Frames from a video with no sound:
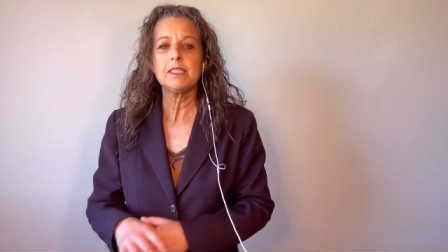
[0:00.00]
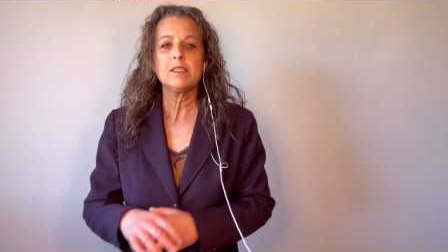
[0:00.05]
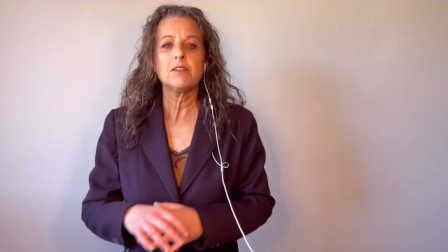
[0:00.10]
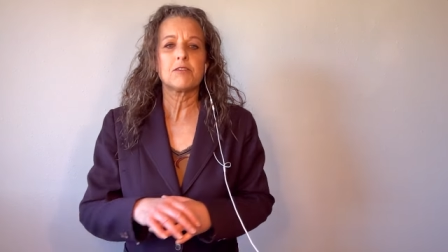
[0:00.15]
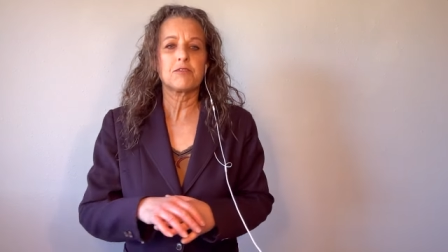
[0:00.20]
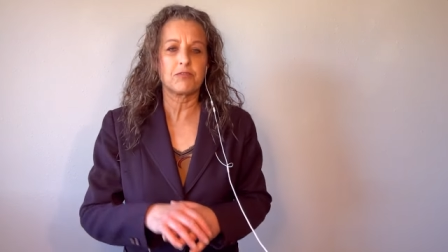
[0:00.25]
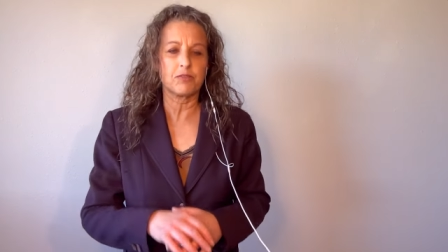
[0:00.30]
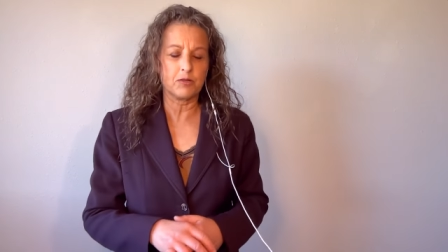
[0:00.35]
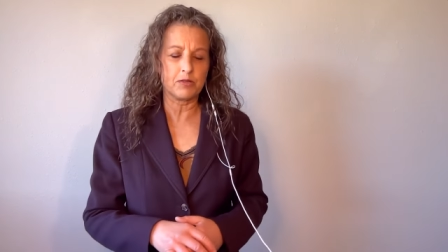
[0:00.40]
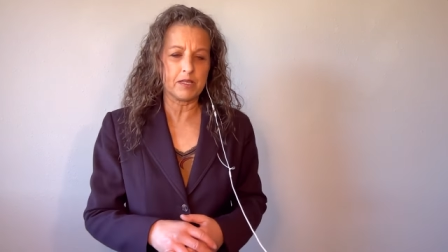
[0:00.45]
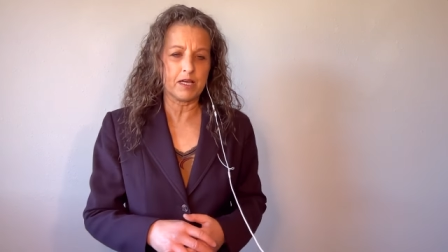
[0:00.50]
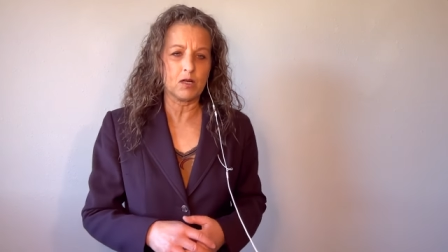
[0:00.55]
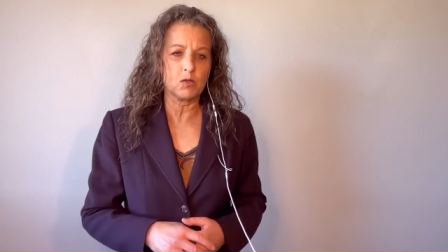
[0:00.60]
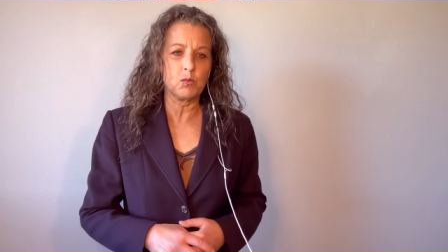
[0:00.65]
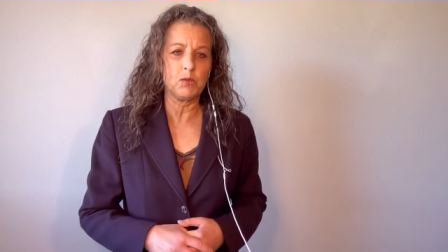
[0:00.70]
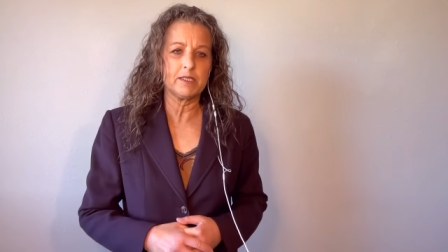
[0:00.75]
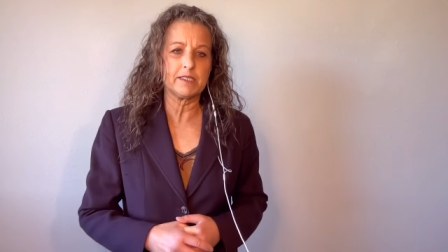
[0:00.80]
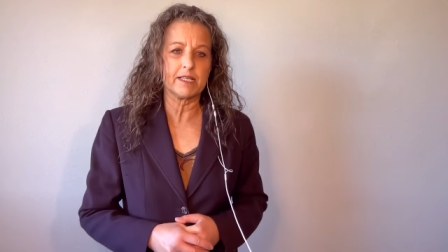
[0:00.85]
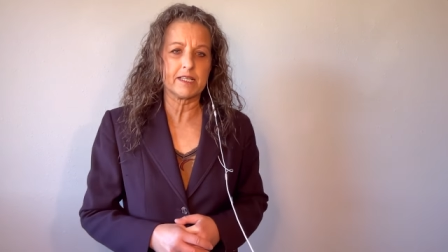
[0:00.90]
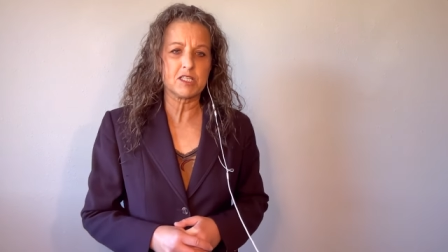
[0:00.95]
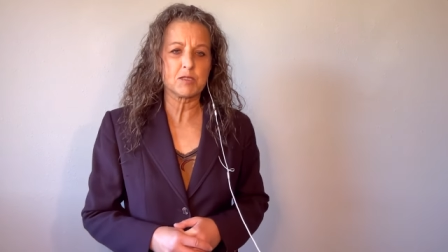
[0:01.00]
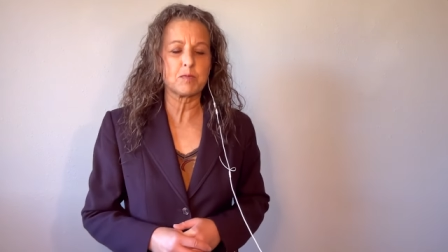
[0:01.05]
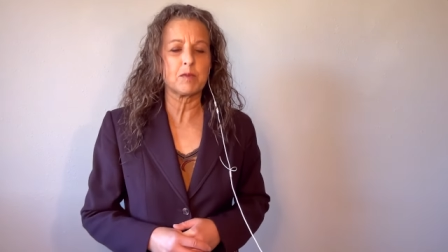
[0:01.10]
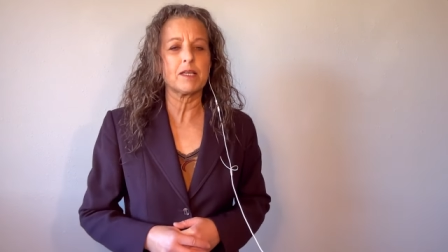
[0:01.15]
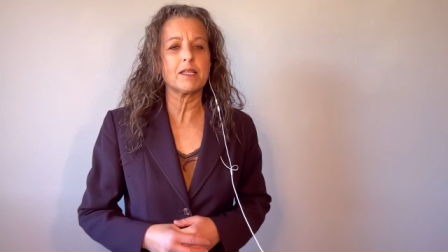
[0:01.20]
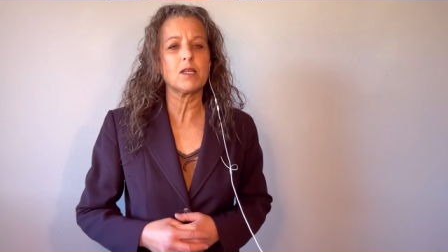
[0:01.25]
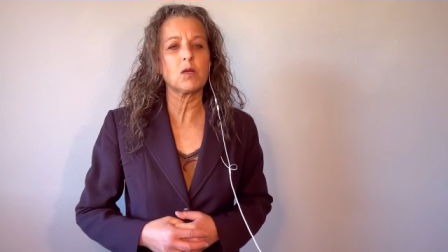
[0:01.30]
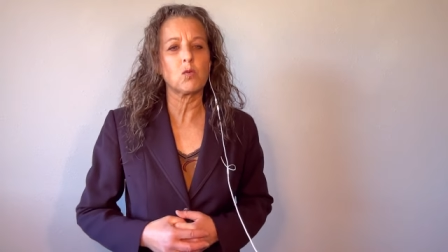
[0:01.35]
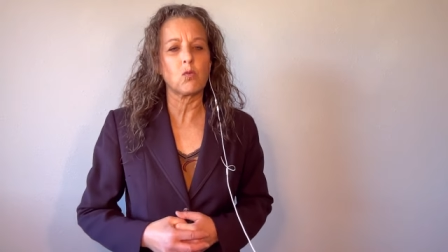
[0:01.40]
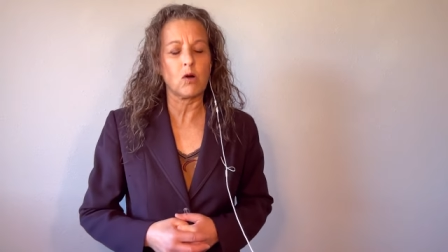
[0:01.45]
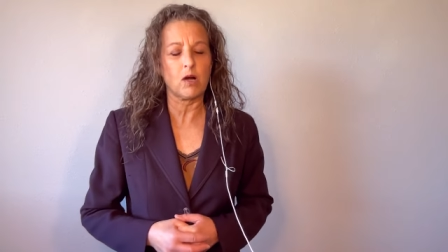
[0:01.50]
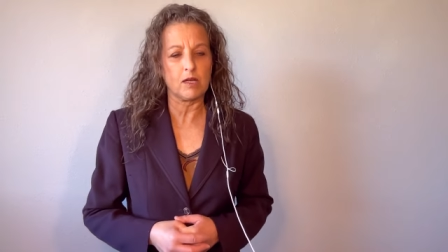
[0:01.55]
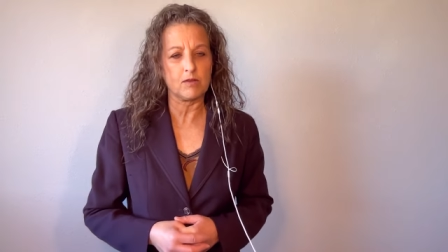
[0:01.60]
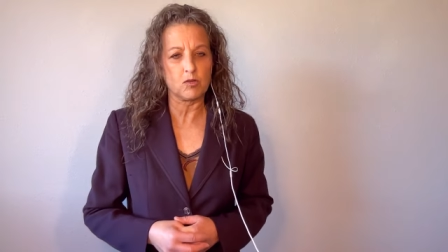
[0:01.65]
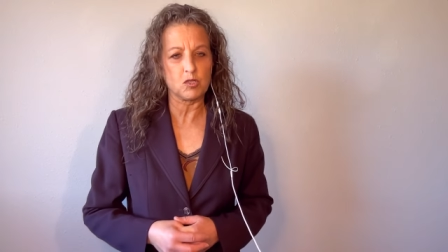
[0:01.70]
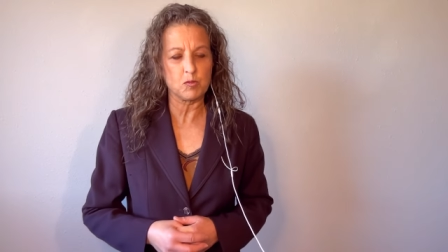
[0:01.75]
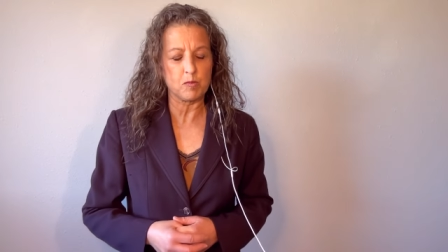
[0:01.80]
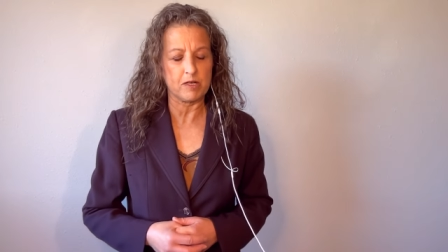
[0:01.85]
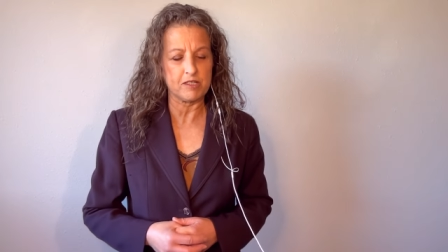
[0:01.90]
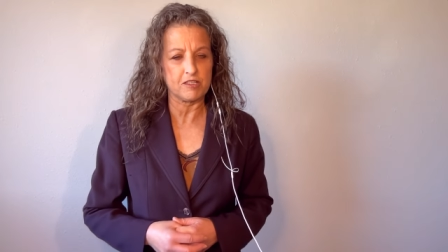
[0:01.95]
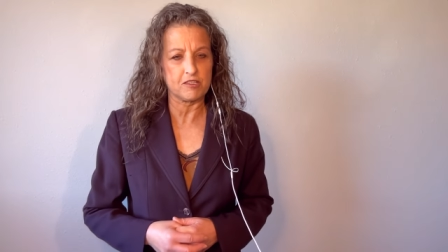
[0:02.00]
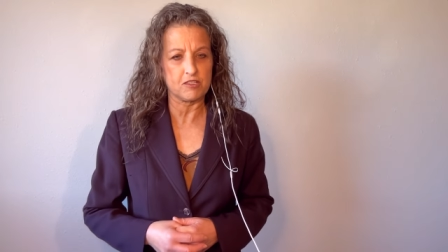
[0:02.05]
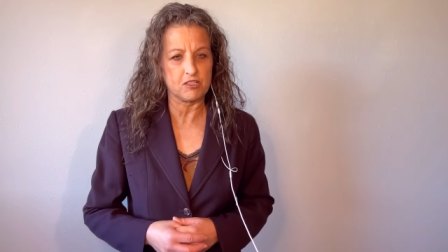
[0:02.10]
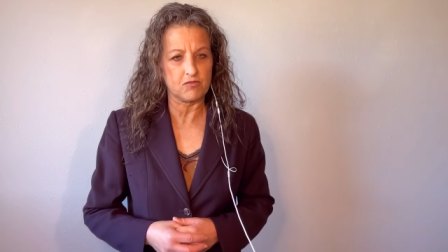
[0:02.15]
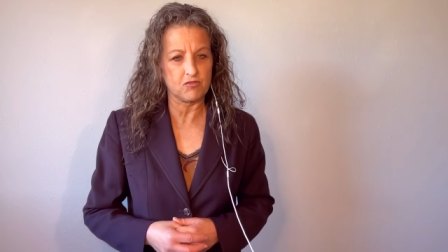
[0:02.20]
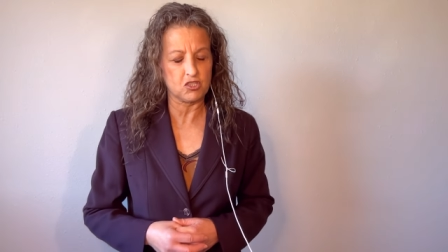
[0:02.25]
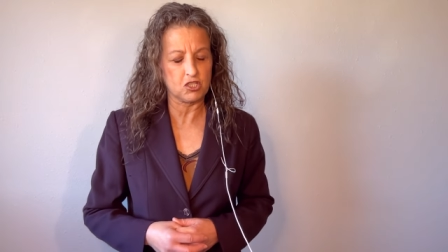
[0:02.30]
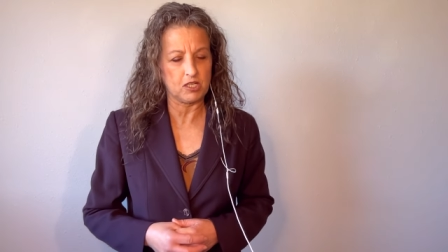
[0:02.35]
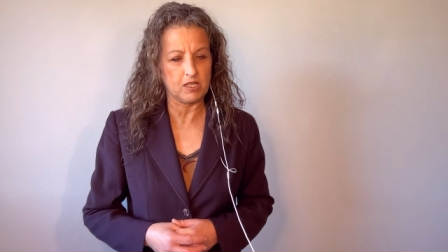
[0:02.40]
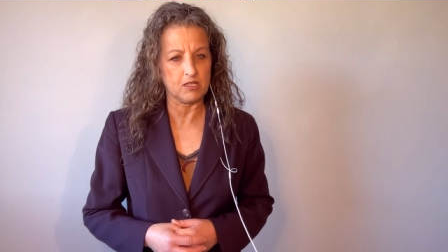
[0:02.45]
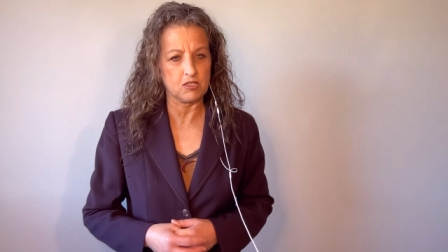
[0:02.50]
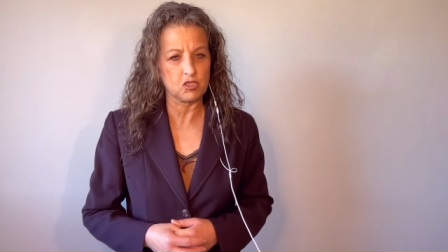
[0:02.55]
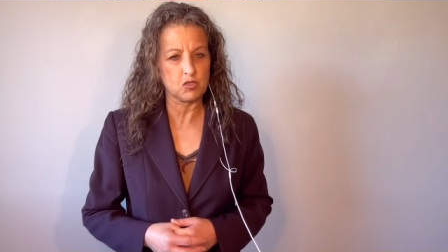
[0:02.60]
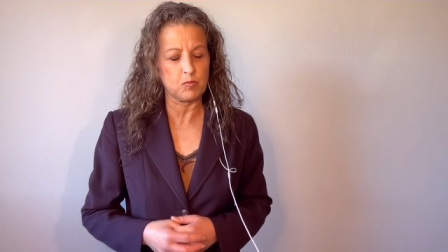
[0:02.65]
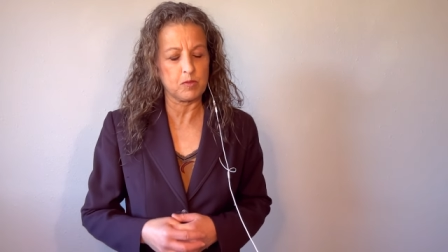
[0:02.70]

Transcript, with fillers: for that week explaining why those prices have changed,